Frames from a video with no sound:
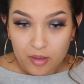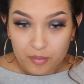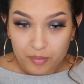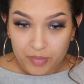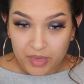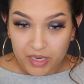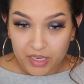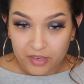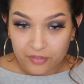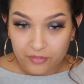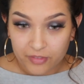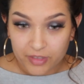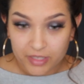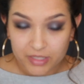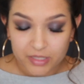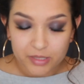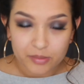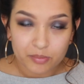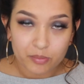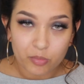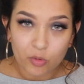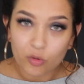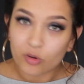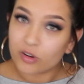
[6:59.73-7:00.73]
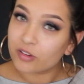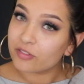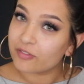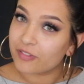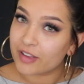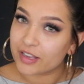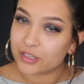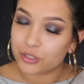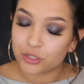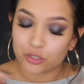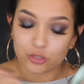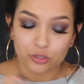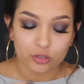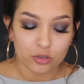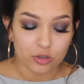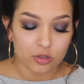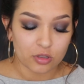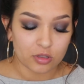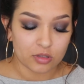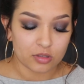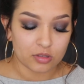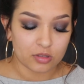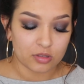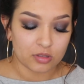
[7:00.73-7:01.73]
Benefit
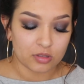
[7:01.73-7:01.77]
Porefessional